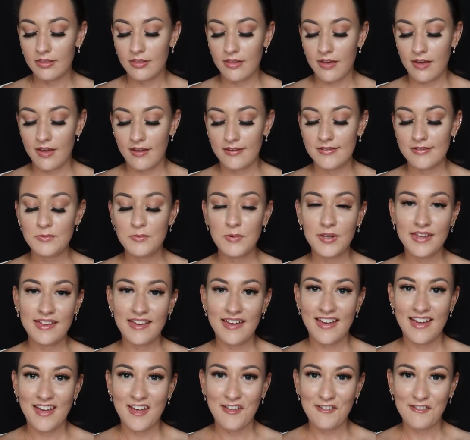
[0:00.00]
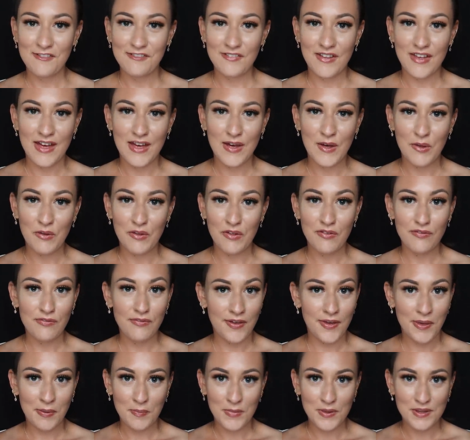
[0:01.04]
Then we have our
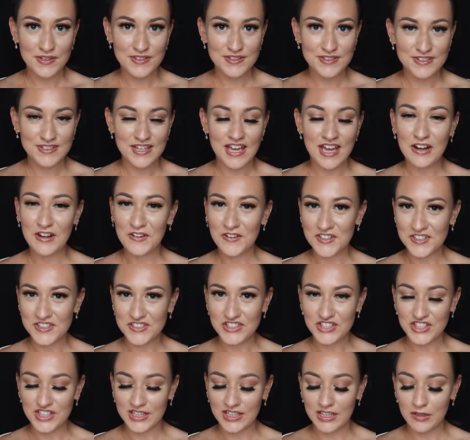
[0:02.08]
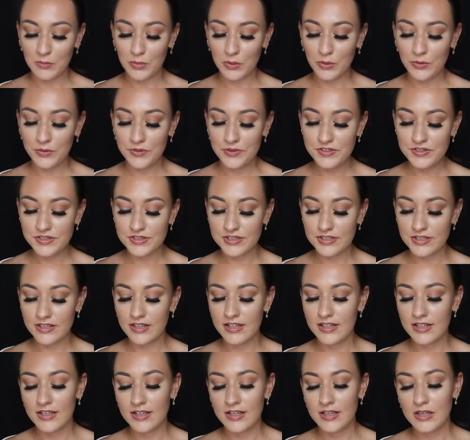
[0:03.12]
famous arancini balls
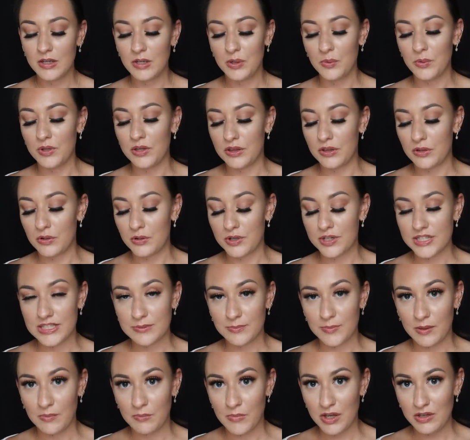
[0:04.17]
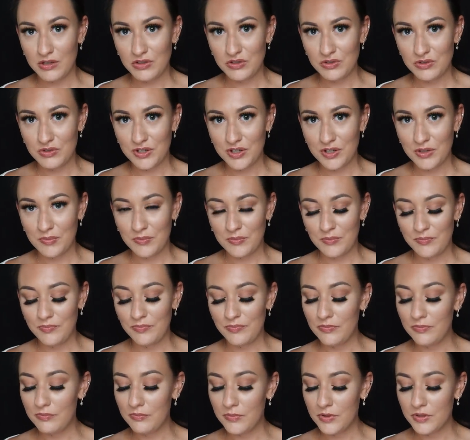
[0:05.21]
with crispy mushroom,
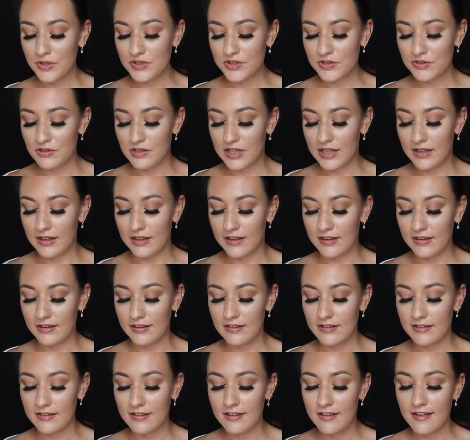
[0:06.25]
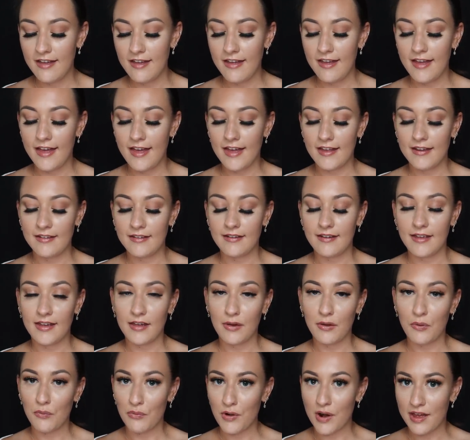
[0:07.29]
mozzarella, and a
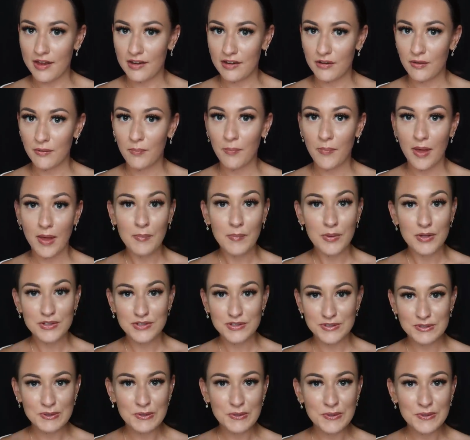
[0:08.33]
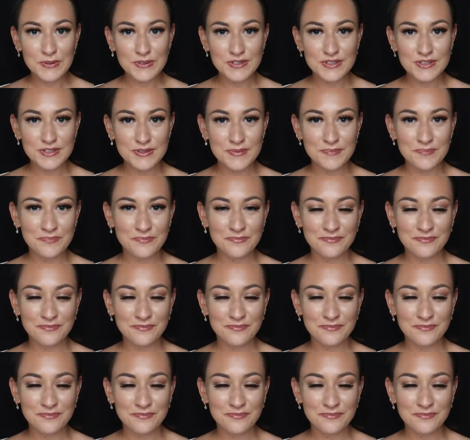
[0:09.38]
red pepper sauce.